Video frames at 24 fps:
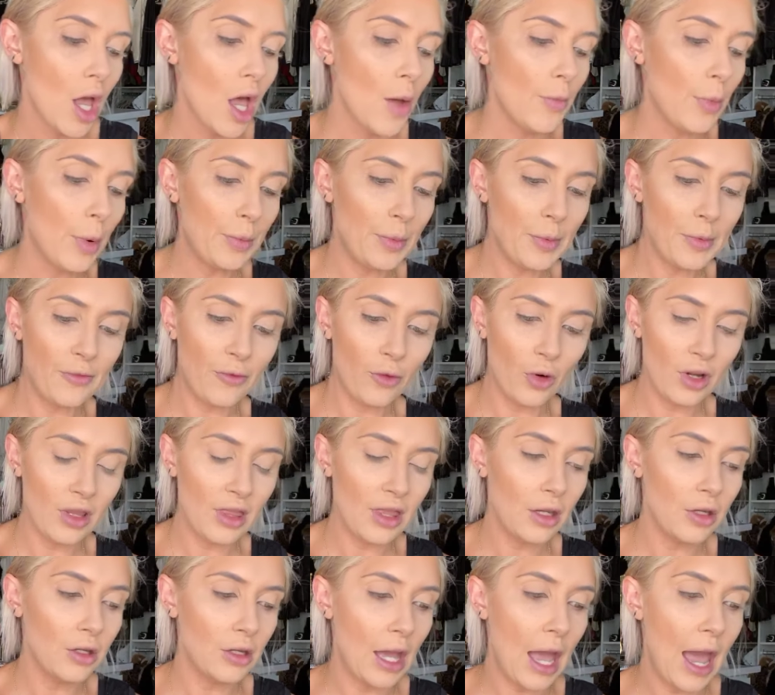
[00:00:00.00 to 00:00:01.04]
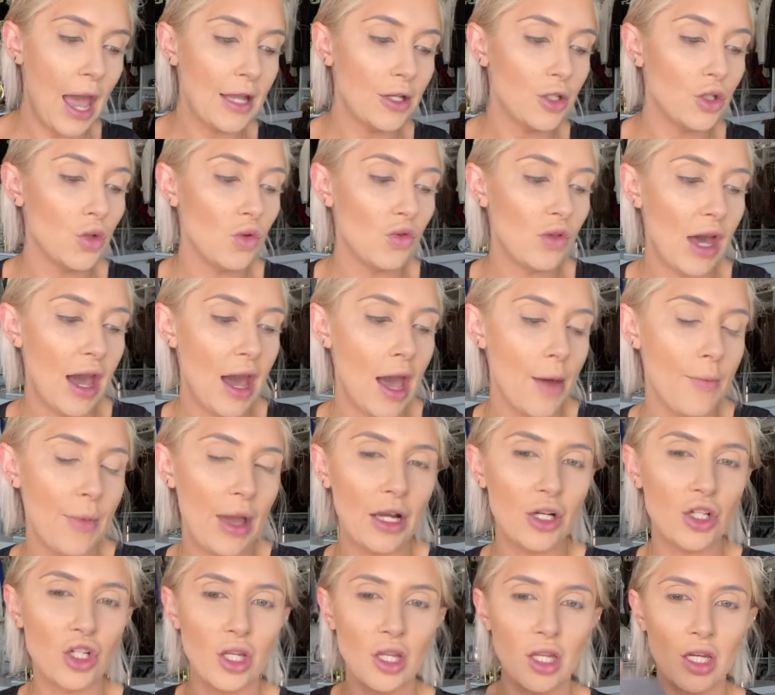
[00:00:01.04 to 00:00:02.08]
But before that I do that, I'm
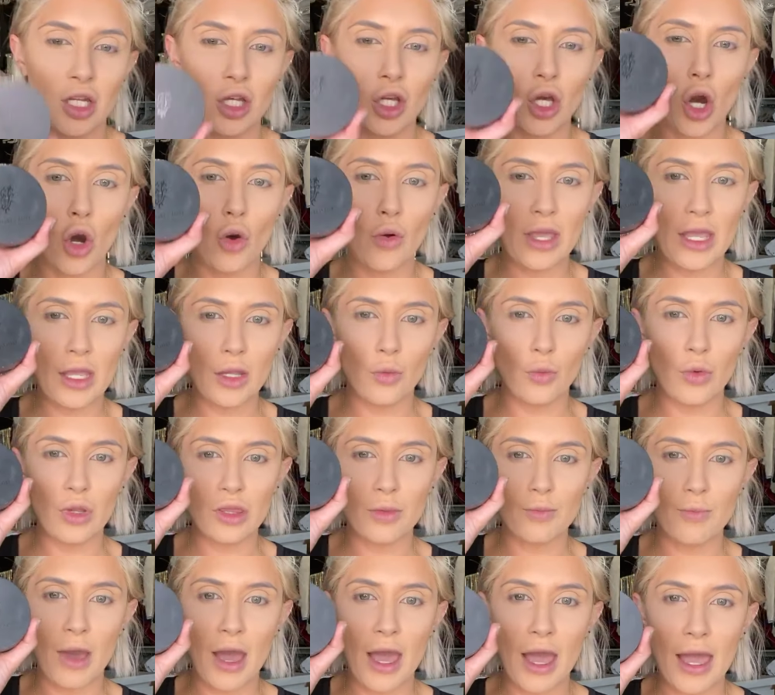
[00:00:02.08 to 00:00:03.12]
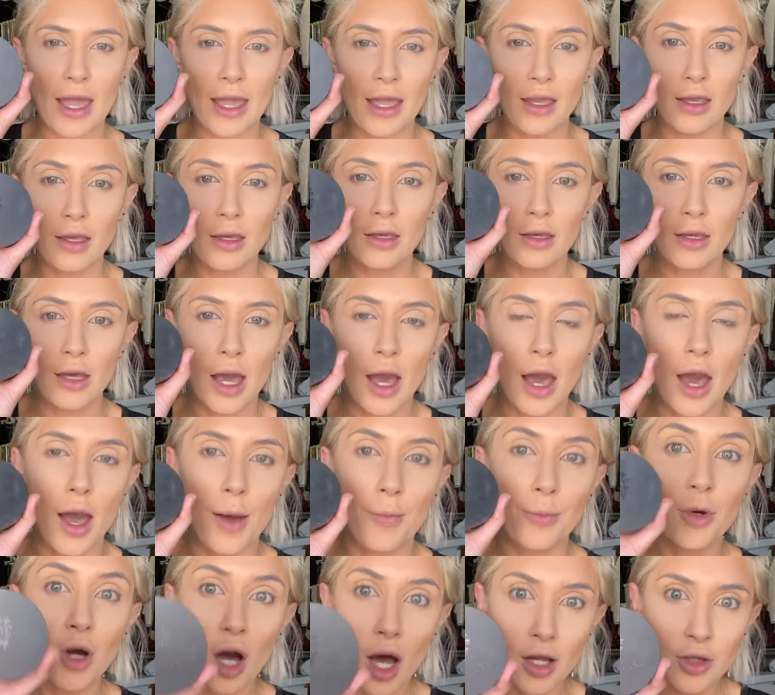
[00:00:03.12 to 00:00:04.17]
actually gonna go in with my
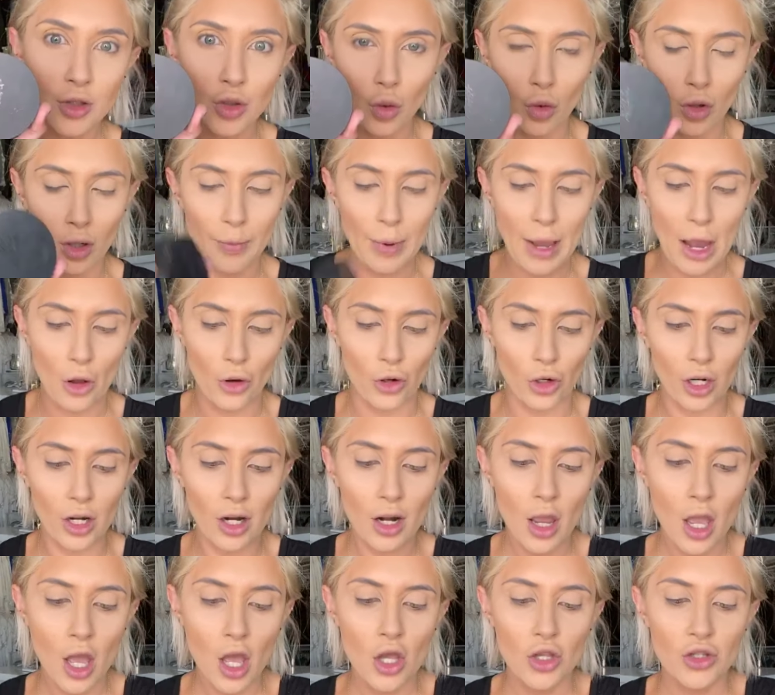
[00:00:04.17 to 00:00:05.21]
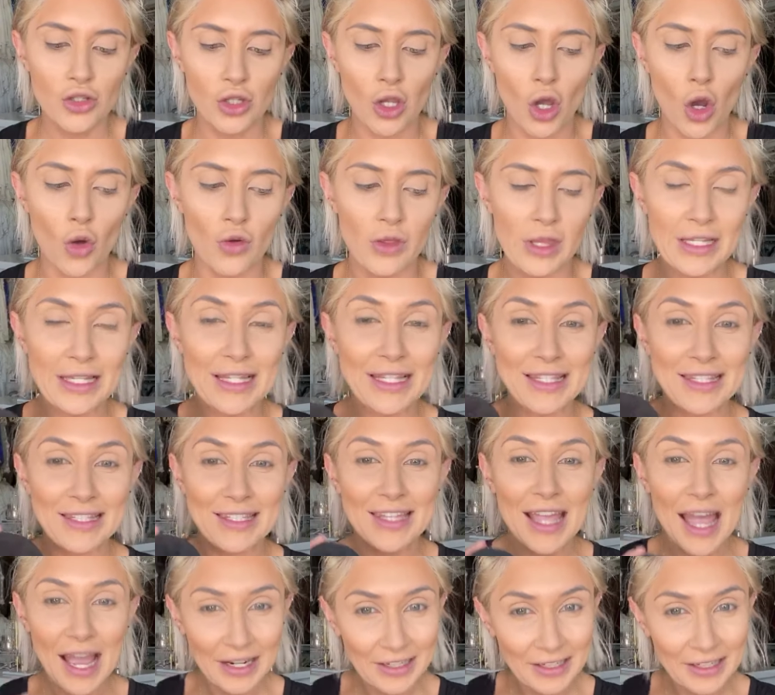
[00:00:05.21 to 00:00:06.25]
um, contour powder. So this is
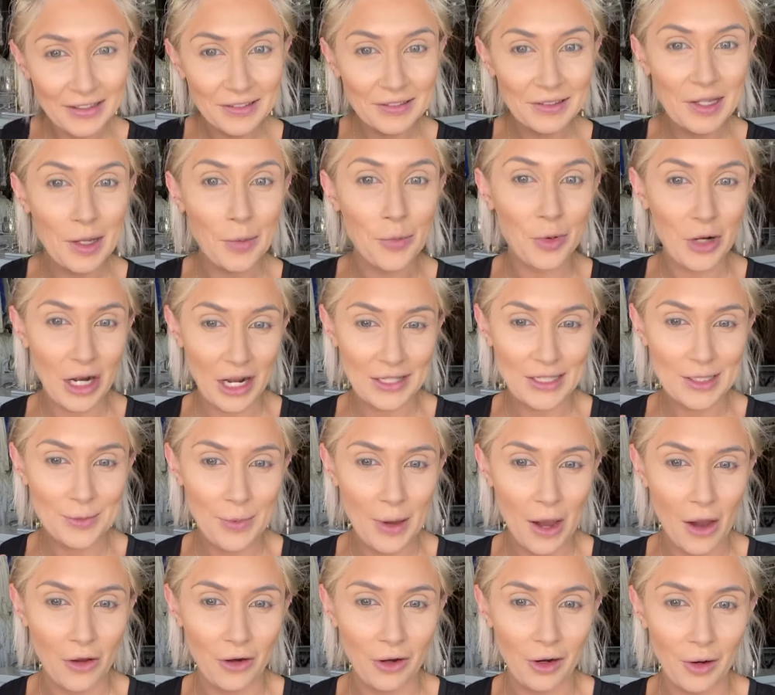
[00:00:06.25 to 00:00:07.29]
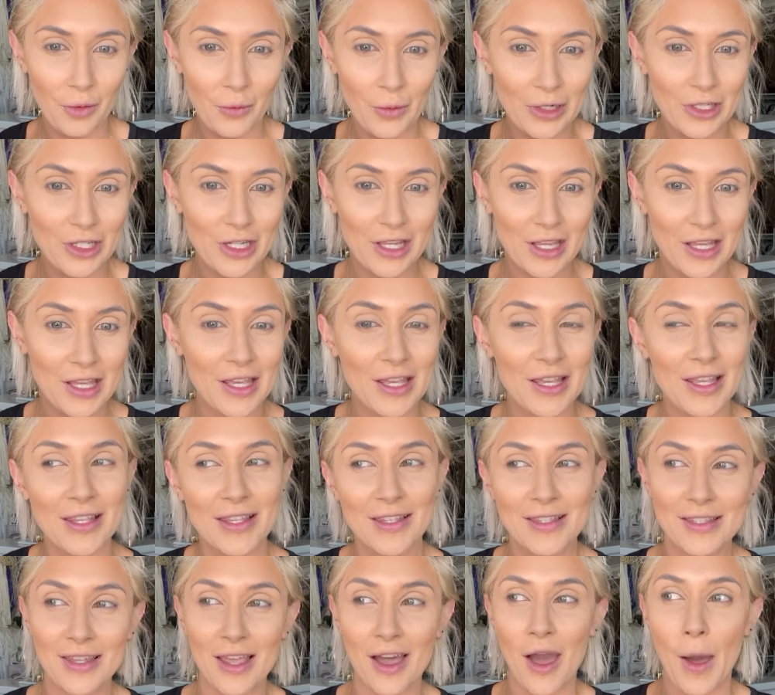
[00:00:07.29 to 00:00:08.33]
technically a pressed powder, which
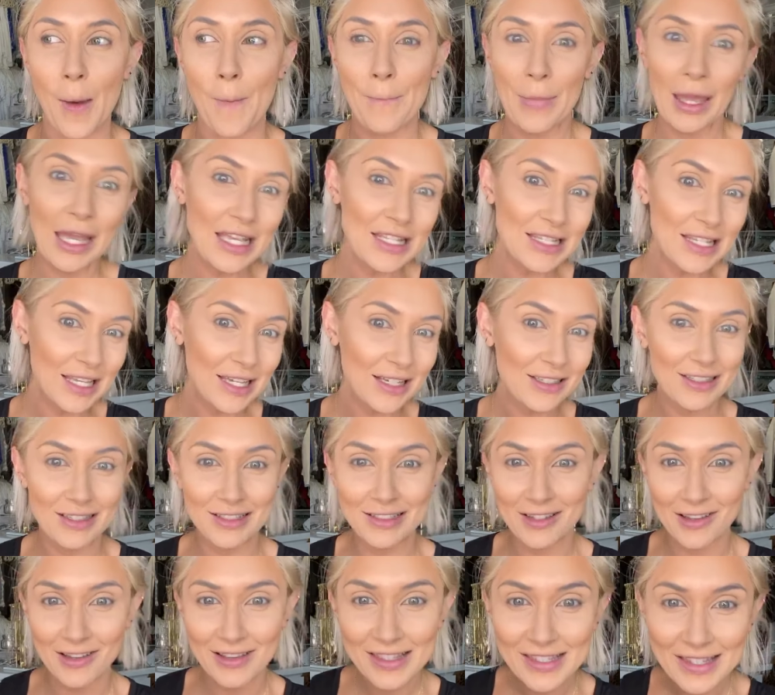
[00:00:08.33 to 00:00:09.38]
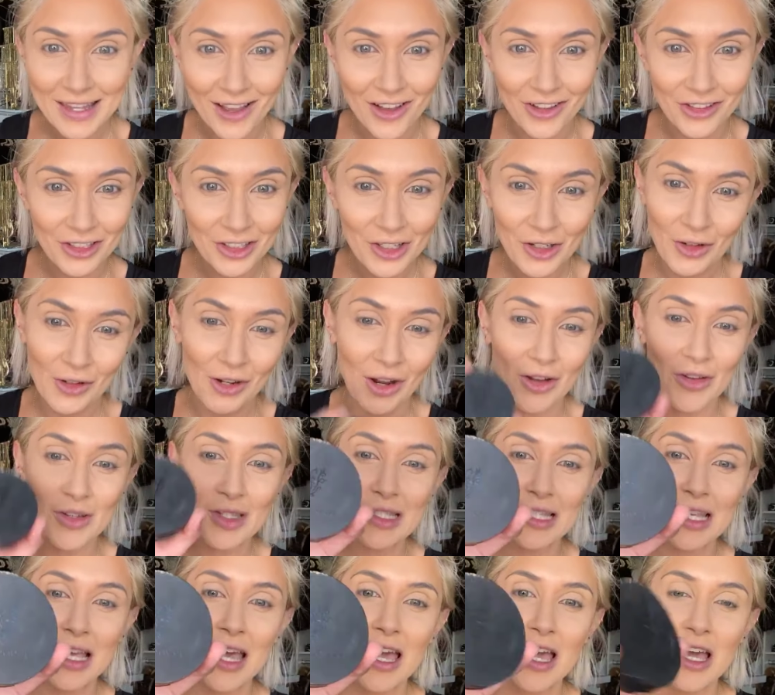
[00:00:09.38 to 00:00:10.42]
is amazing because it's on sale in the
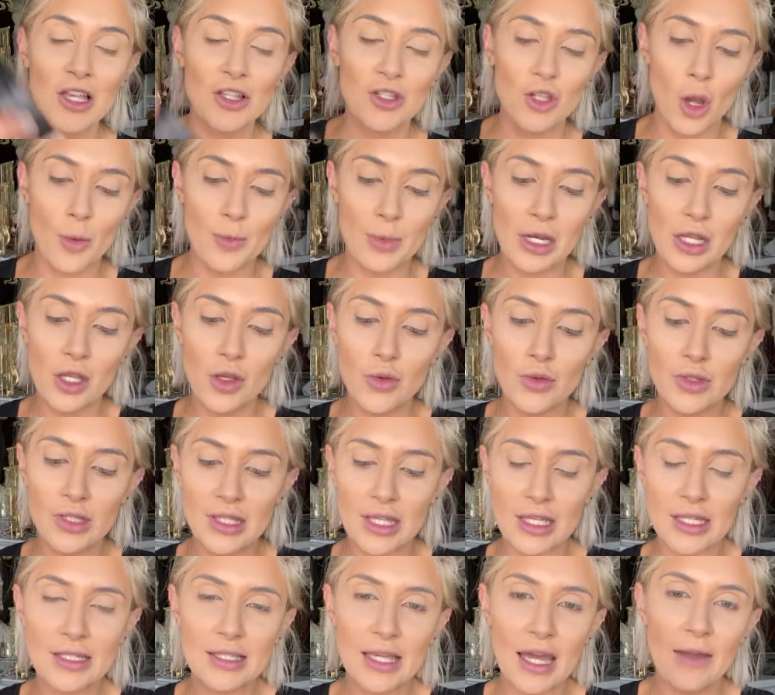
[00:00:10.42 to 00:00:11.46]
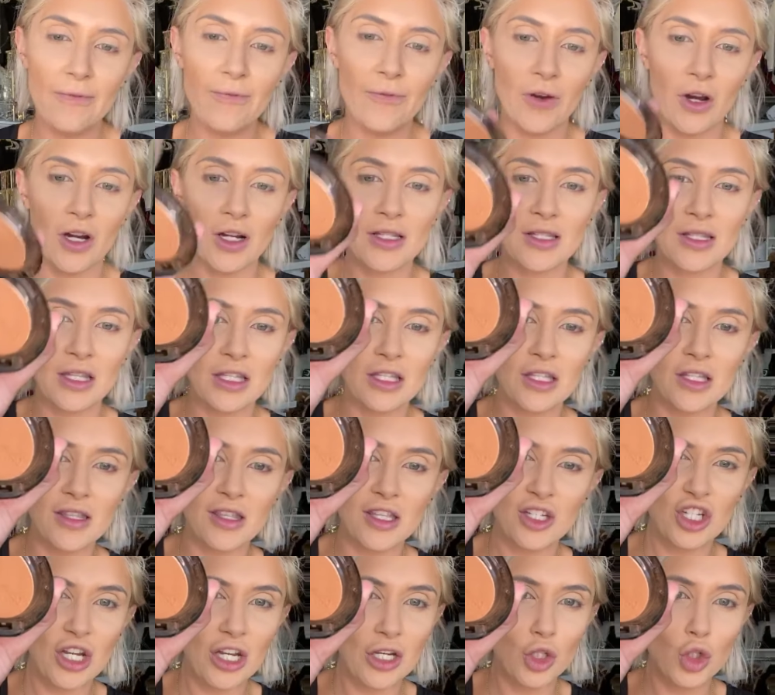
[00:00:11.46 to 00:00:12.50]
Kudos. So I'm going to use this guy first. This is the
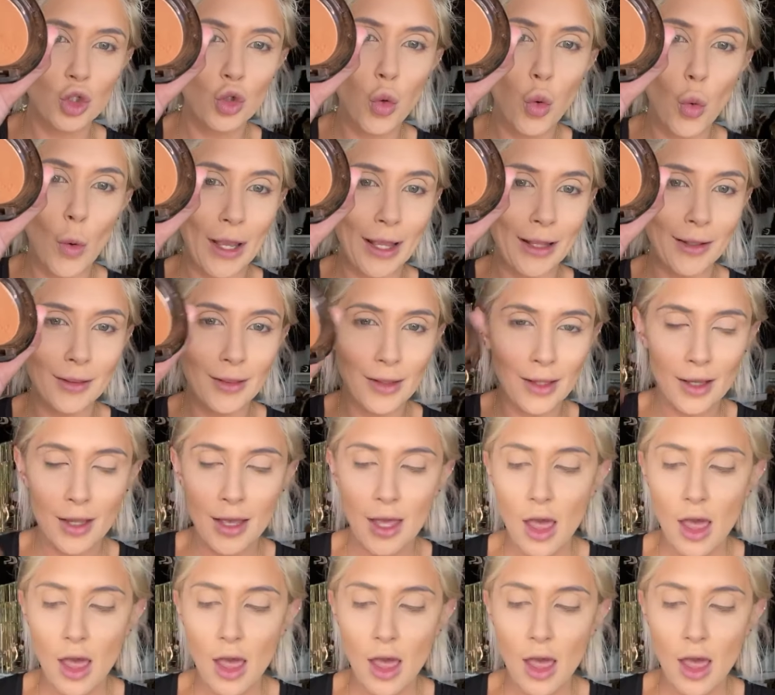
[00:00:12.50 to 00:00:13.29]
shade Twill.